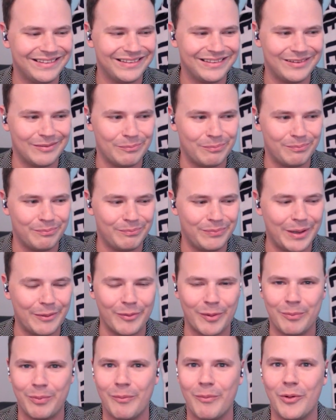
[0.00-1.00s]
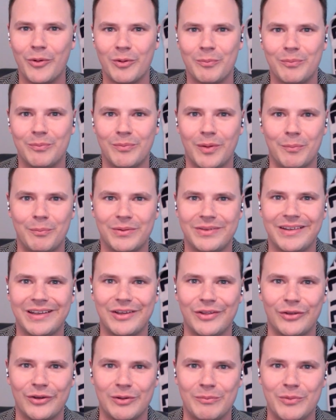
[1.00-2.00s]
To be able to promote a
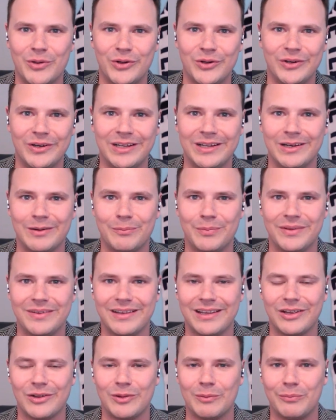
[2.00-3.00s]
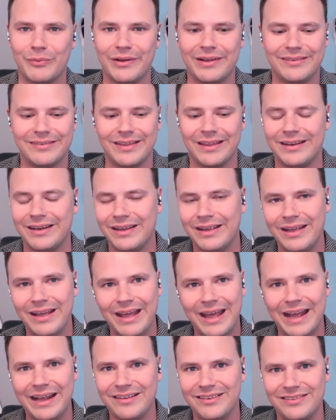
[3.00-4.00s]
particular community in a particular place that
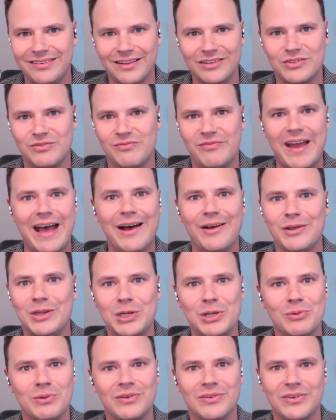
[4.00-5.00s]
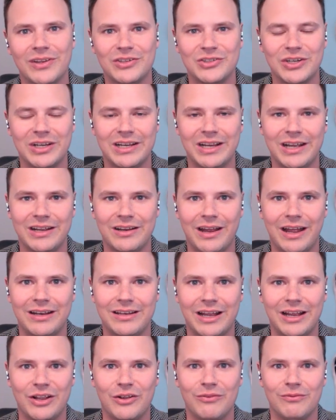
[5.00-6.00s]
has such value and such a
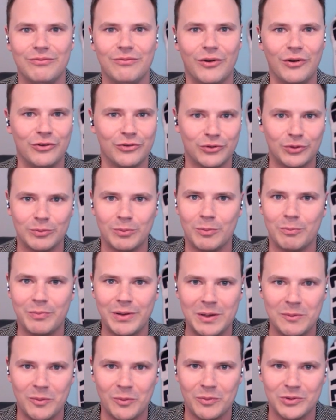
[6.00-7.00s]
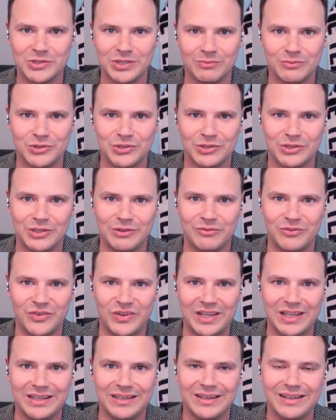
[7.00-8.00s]
diverse group of people, which I'm sure you've
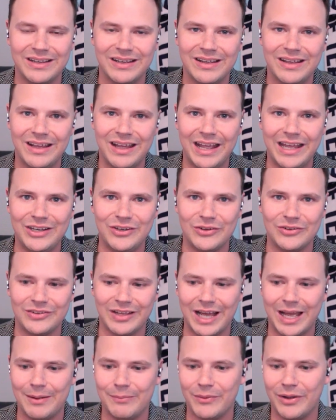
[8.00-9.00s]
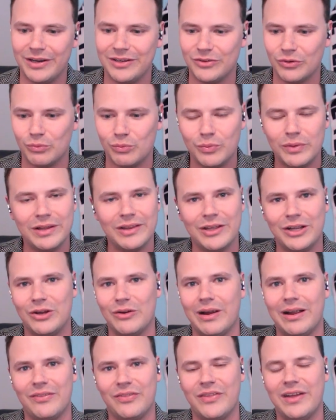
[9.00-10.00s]
seen in your time there. It's a really
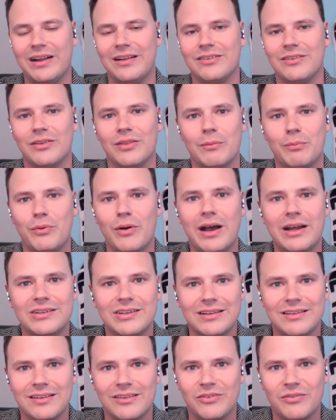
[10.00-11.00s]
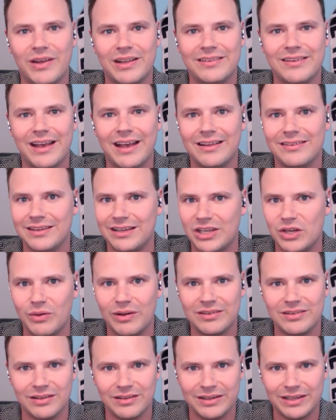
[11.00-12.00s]
great thing. So the project is fantastic.
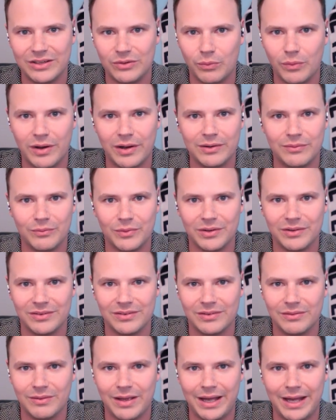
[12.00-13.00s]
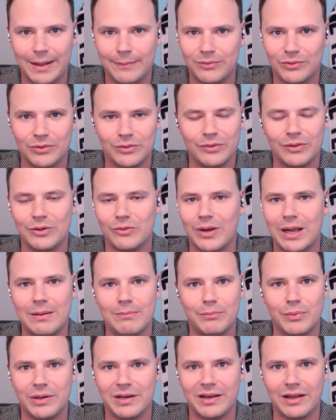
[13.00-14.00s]
USL League One was absolutely right
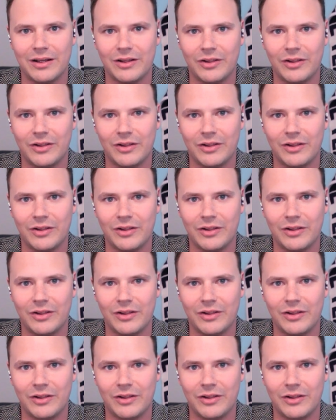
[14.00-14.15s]
in putting a